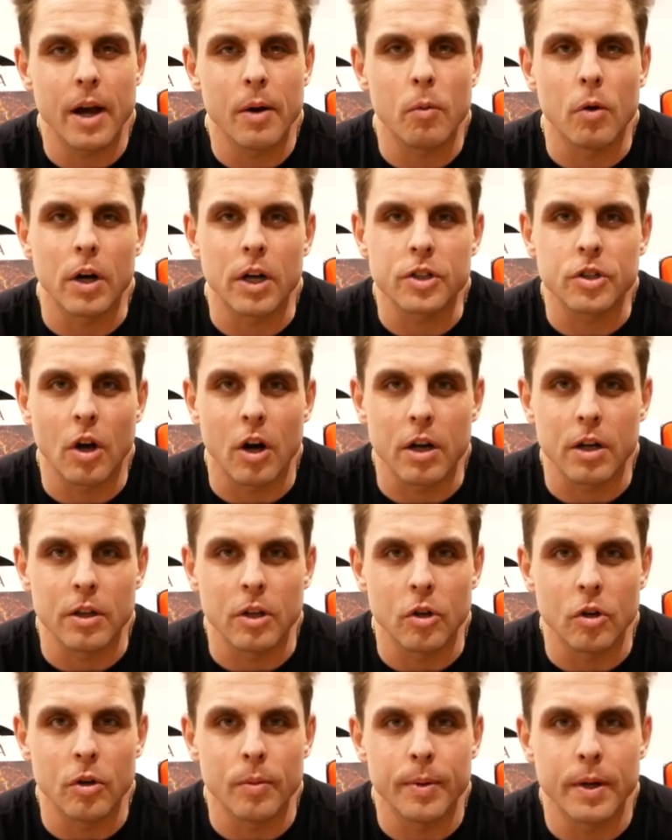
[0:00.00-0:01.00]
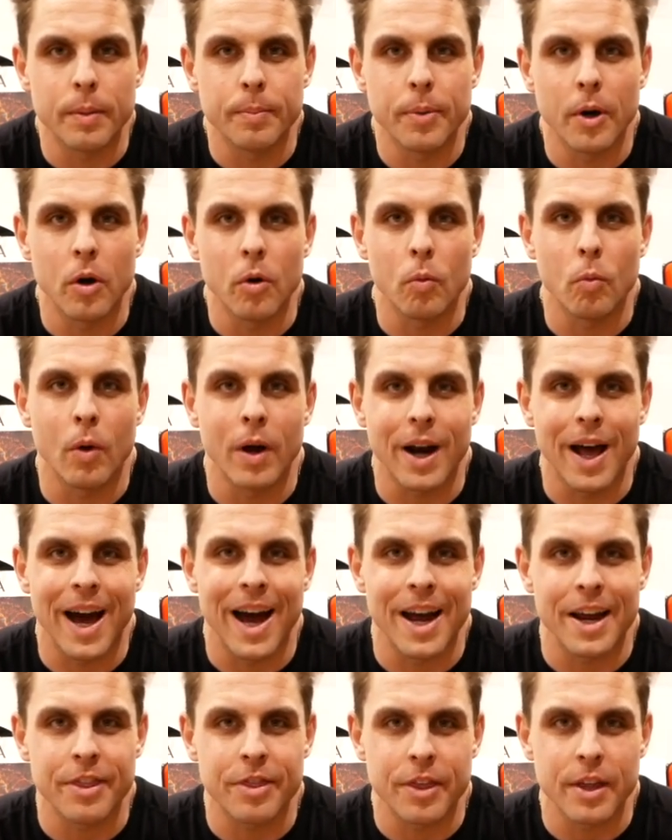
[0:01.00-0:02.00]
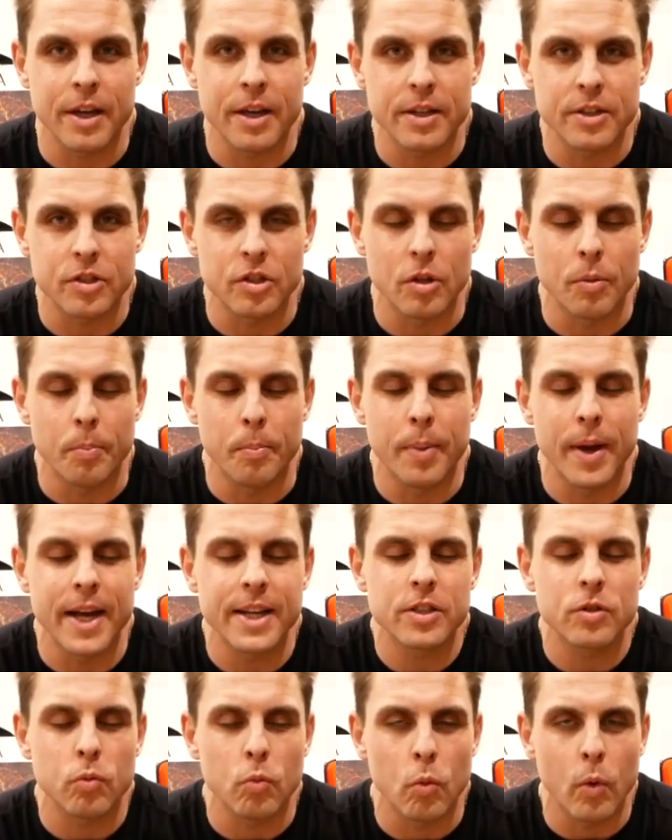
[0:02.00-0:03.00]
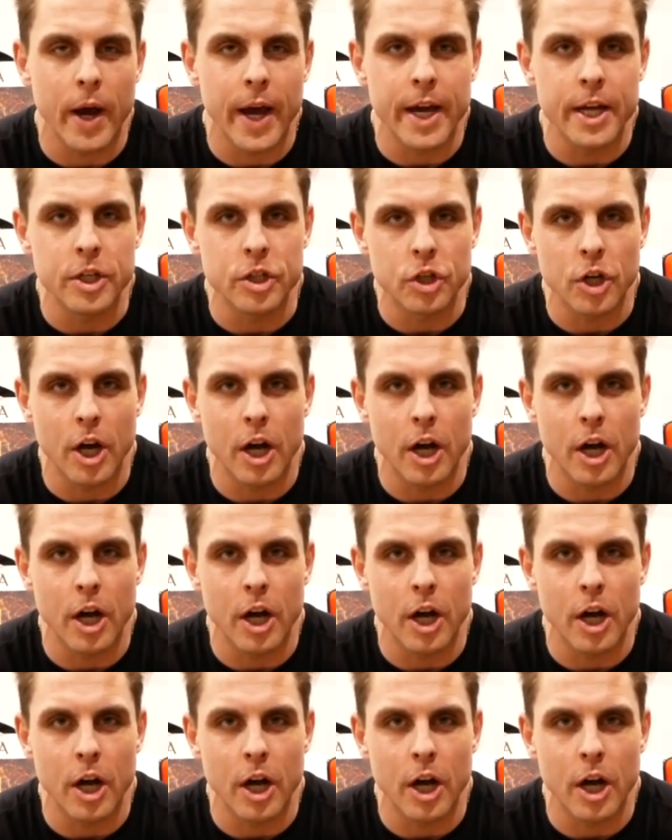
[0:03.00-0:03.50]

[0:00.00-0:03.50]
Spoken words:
want to talk a little bit about what I think is the best wedge